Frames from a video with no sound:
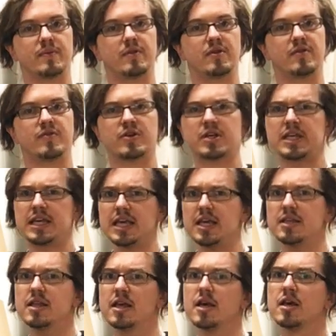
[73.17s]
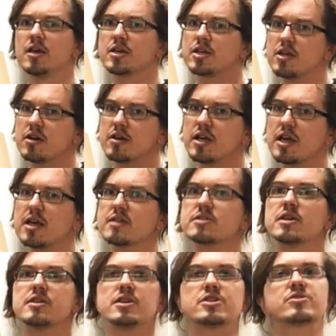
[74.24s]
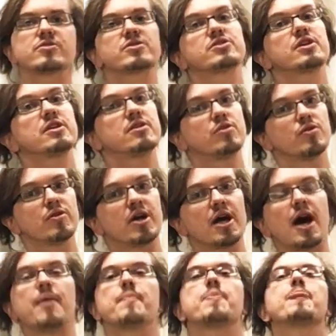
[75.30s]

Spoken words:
If you're keen, curious, and interested, do come.